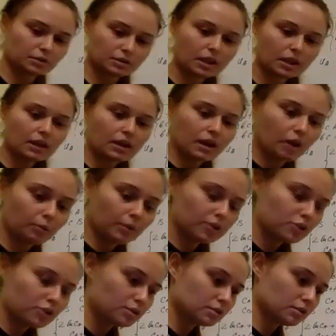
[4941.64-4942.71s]
on how
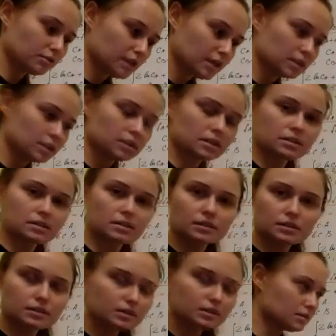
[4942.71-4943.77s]
much to invest,
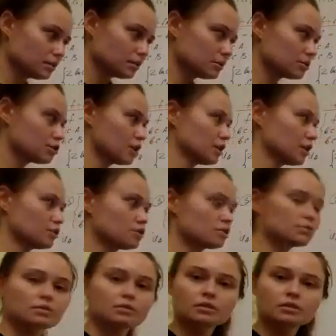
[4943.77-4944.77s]
it did not change.